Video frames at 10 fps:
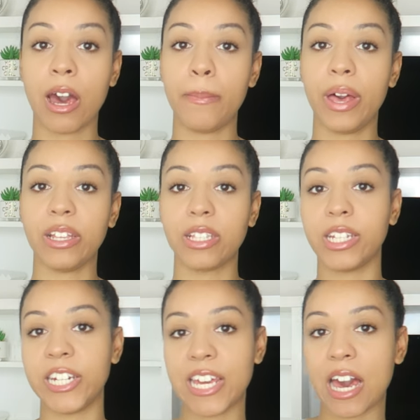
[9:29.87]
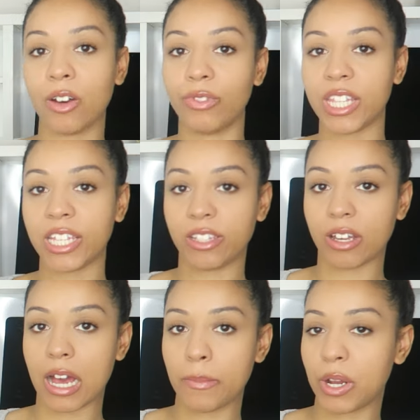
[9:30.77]
I personally have the
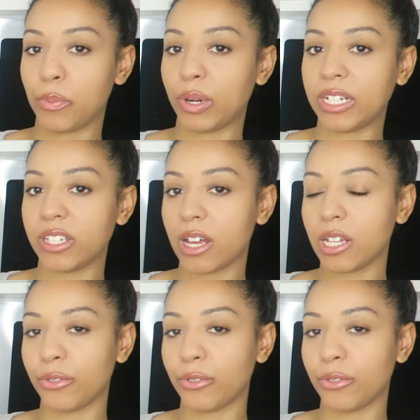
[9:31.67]
Dymo printer,